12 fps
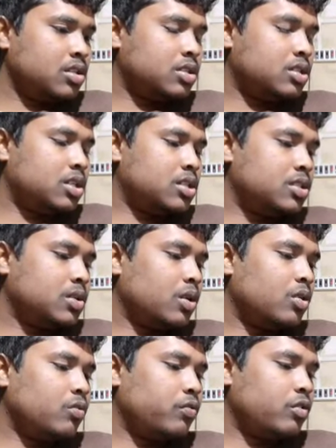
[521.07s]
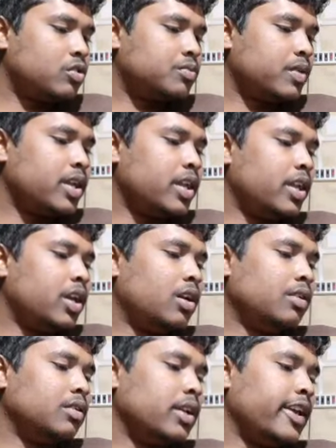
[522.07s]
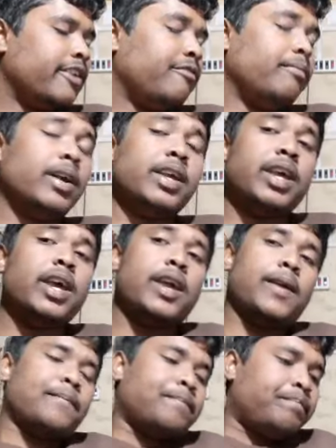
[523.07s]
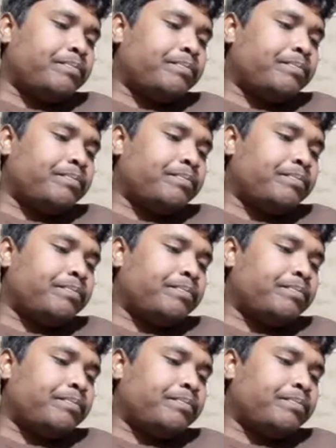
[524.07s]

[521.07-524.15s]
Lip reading: Stress equal to force by area, F by A,